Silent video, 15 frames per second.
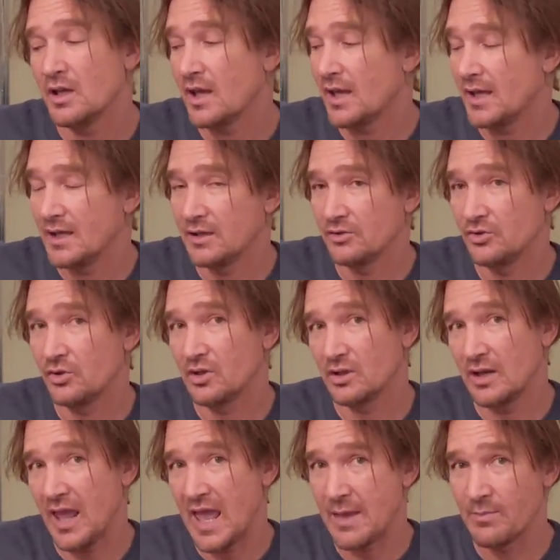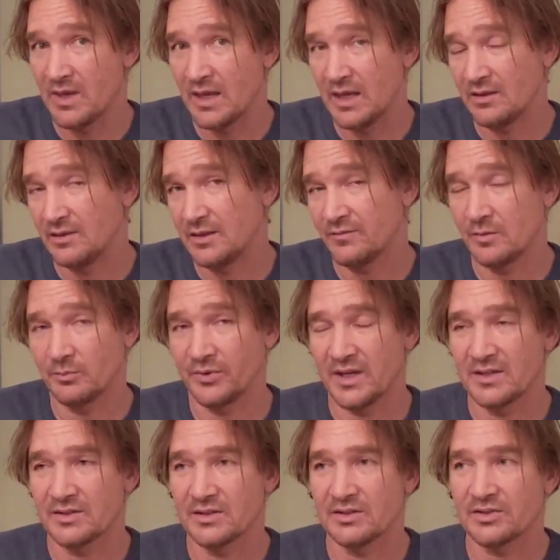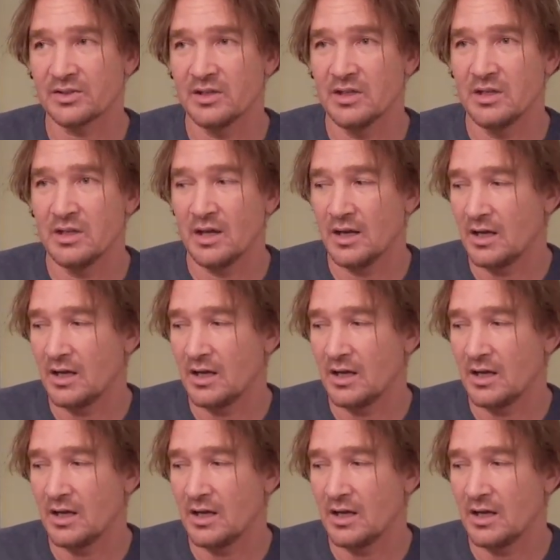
and you can aim it in different places.